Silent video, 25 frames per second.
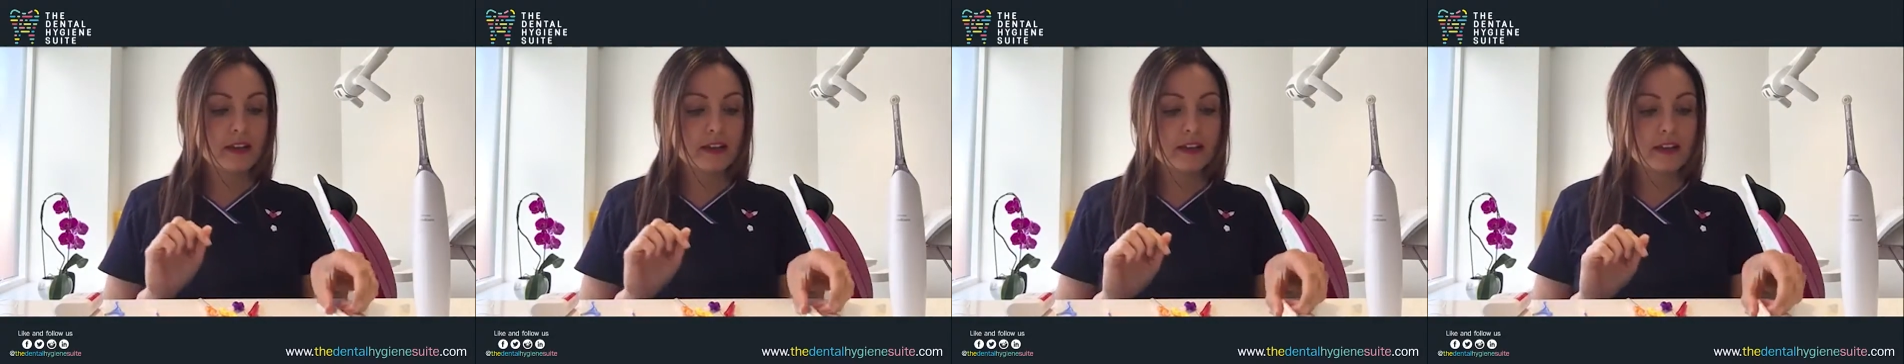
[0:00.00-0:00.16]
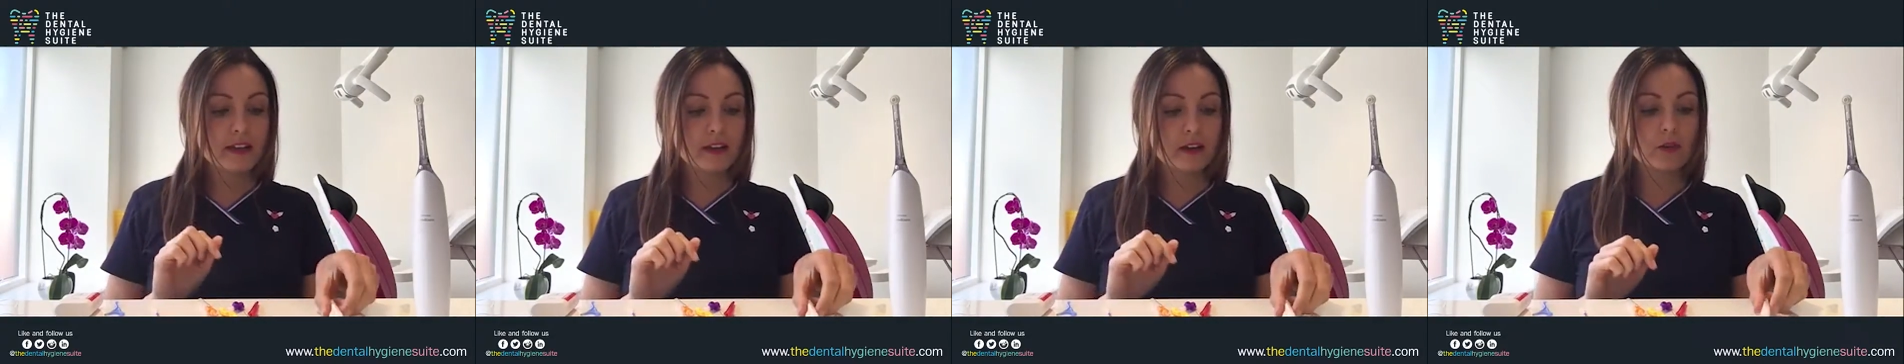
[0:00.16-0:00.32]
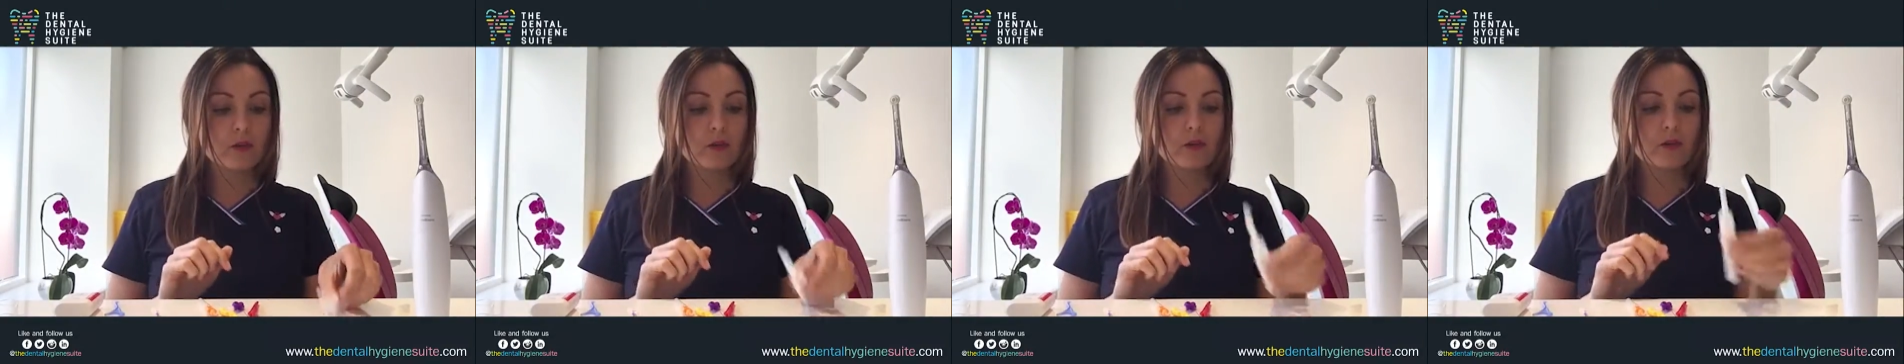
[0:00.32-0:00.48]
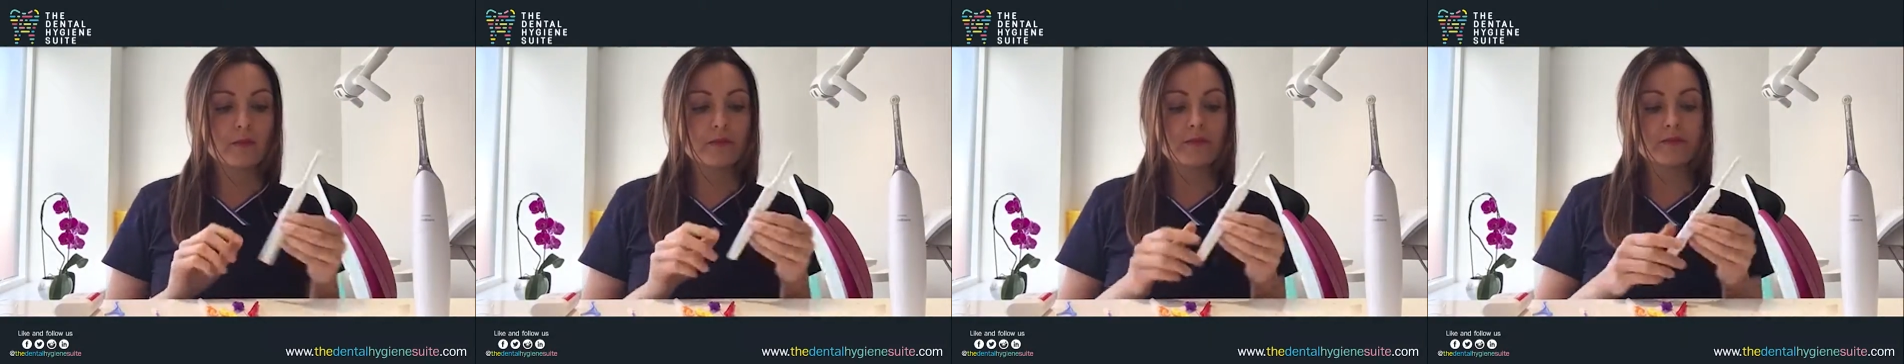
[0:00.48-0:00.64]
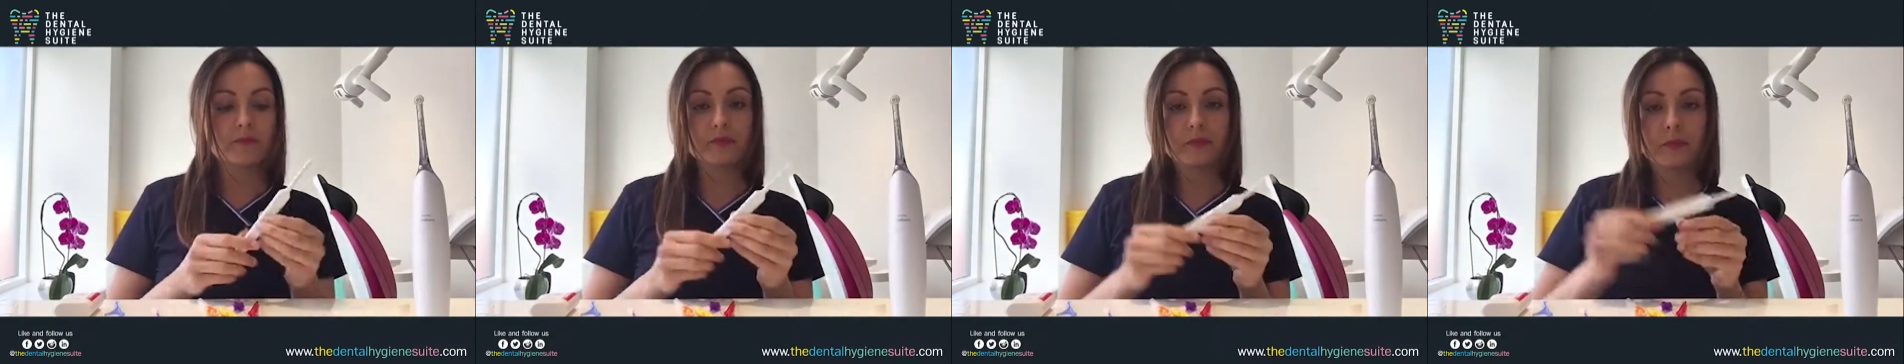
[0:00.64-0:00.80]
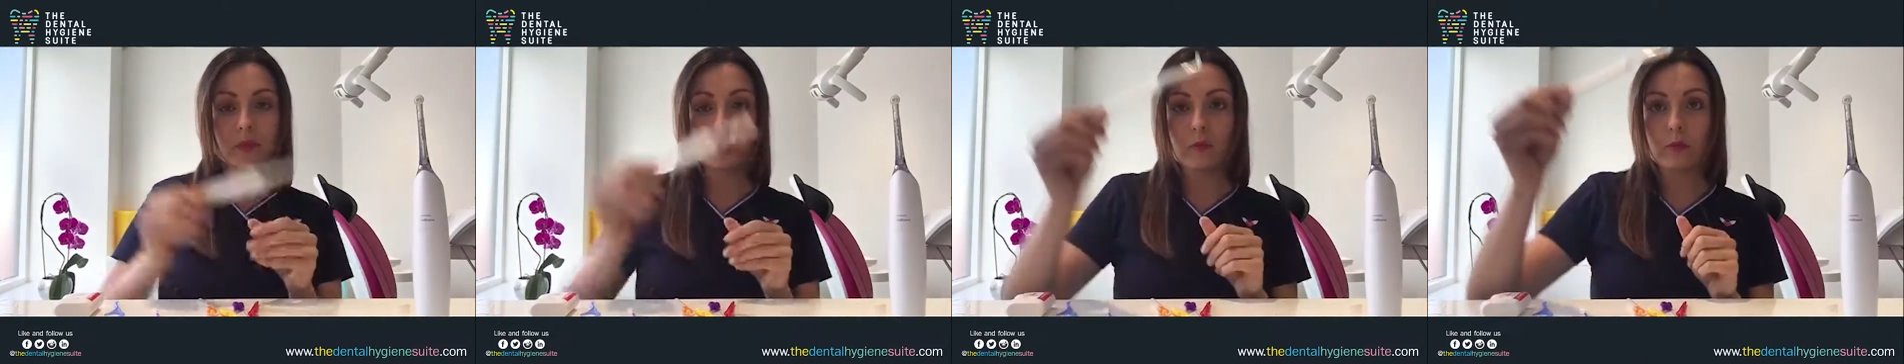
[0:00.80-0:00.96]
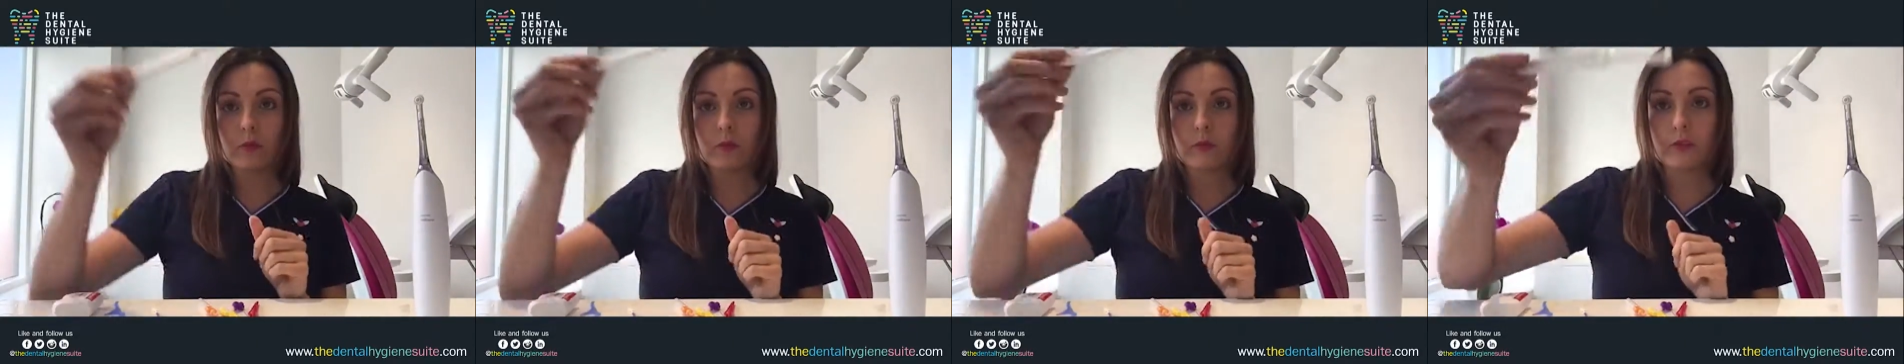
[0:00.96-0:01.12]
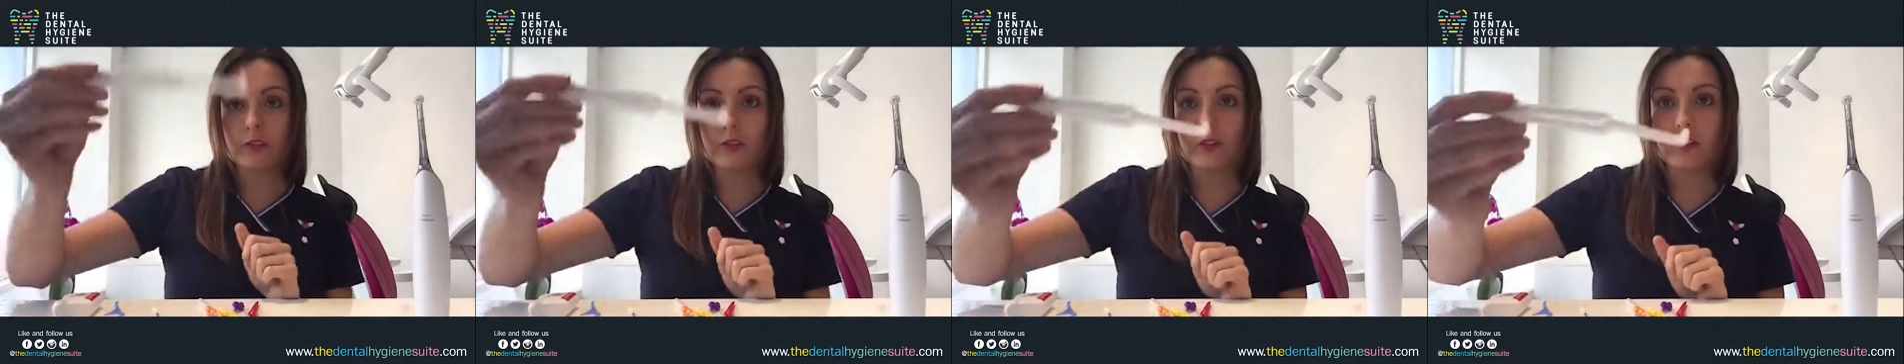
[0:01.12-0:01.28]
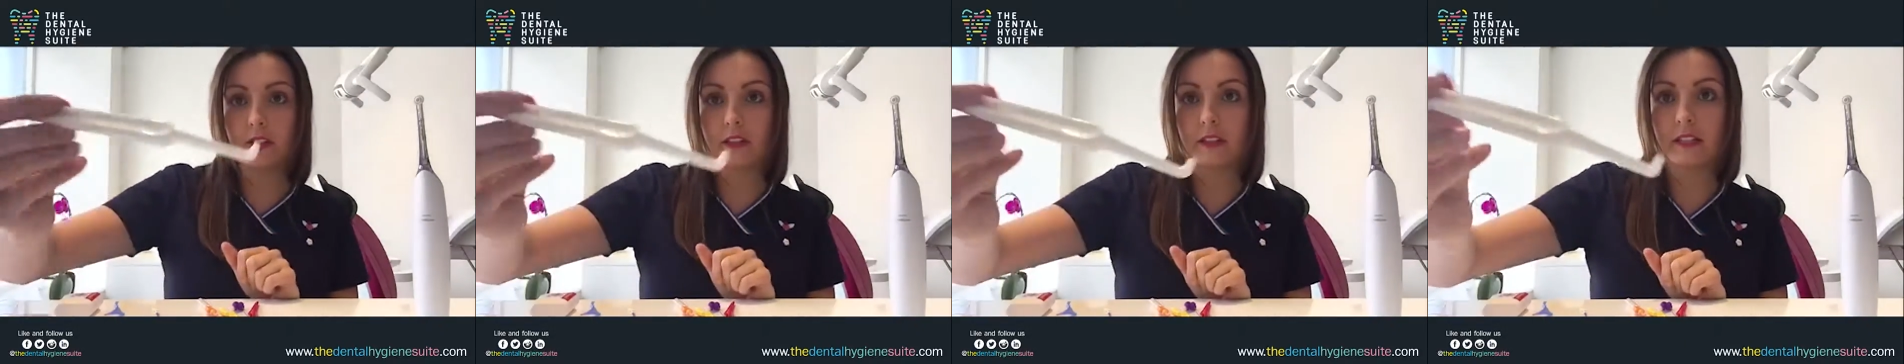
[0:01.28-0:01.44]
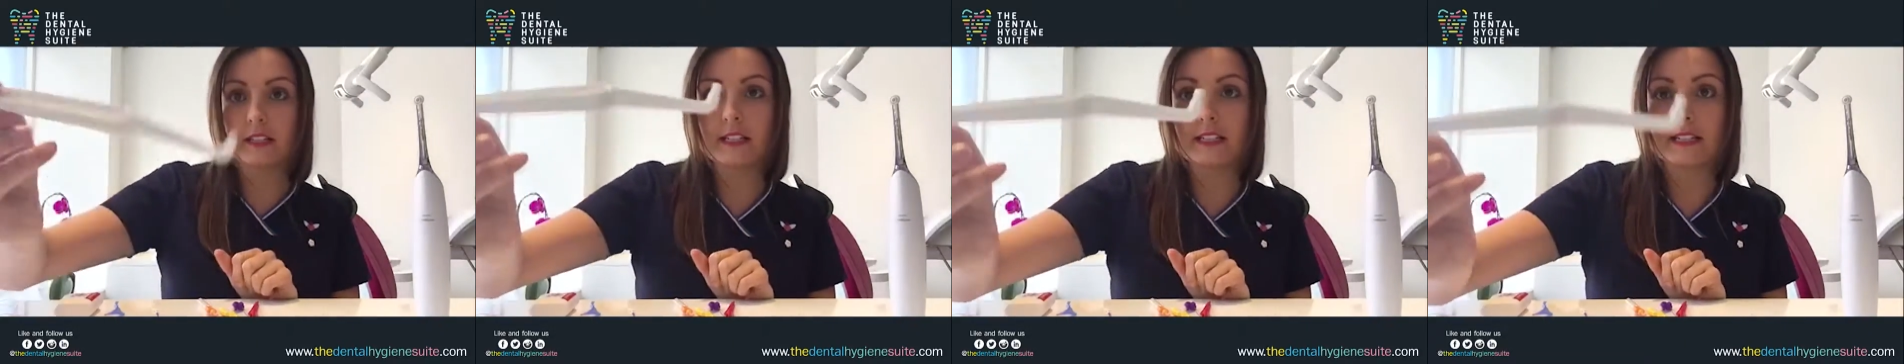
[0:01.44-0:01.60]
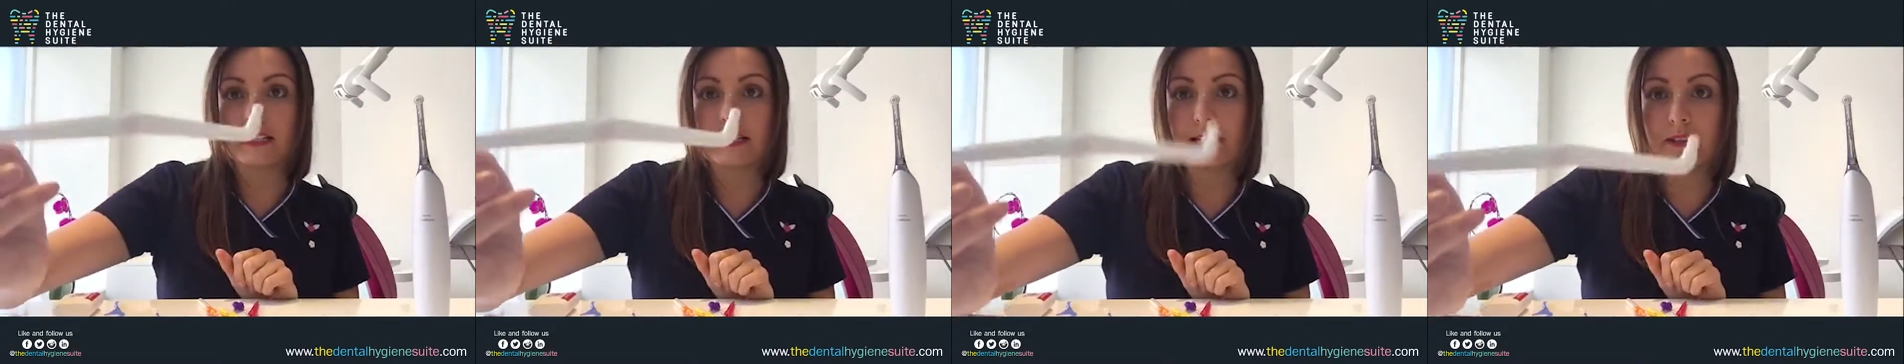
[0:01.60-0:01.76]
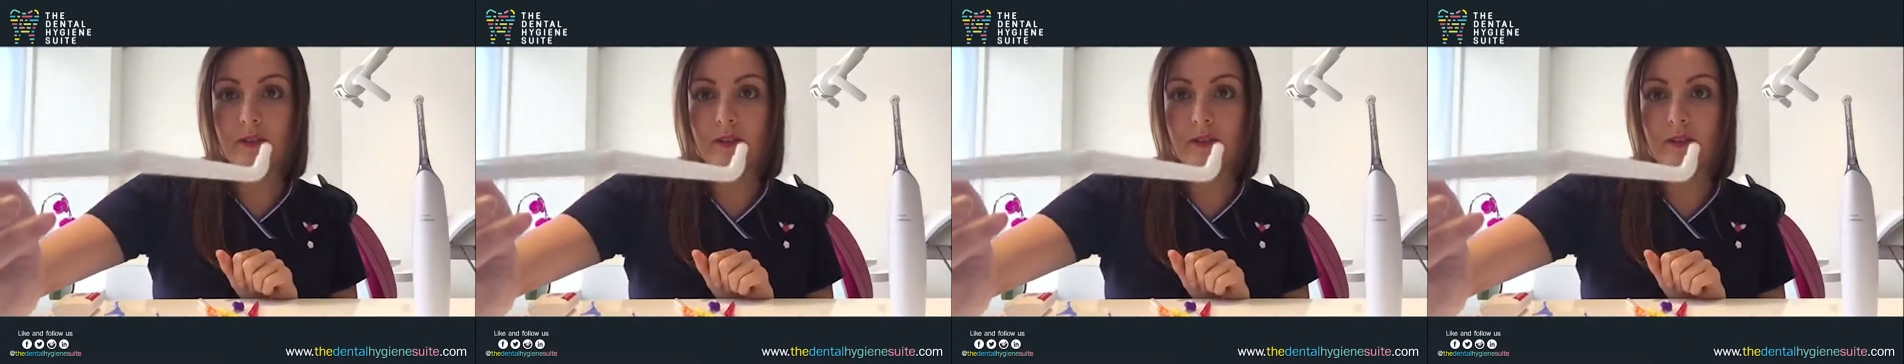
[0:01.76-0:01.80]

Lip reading: Now, we've got these